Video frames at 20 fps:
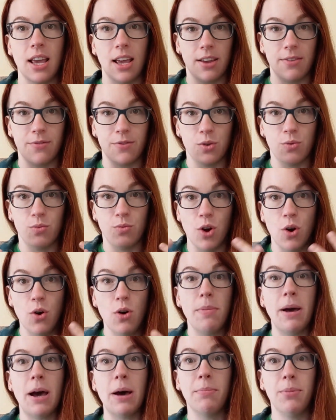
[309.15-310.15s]
If you know
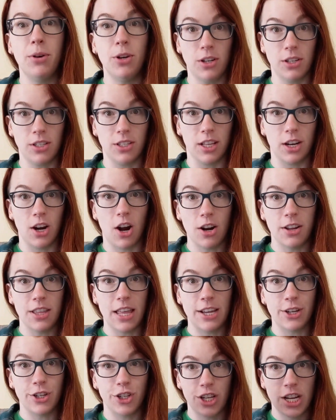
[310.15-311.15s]
about books that are
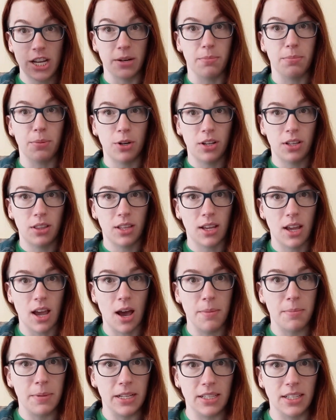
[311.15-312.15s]
that shit, put it in the
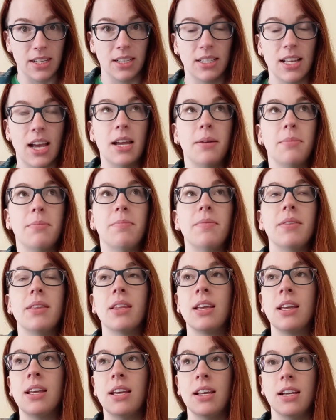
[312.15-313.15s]
comments, because I am
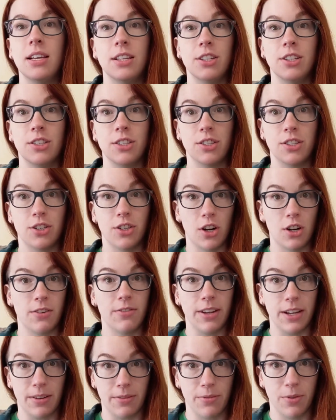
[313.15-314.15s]

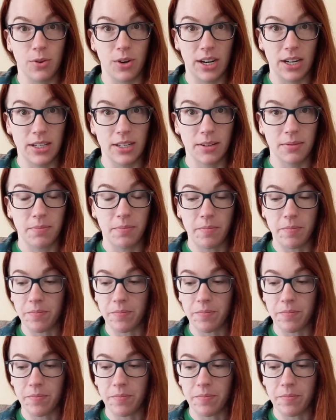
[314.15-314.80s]
starving for it.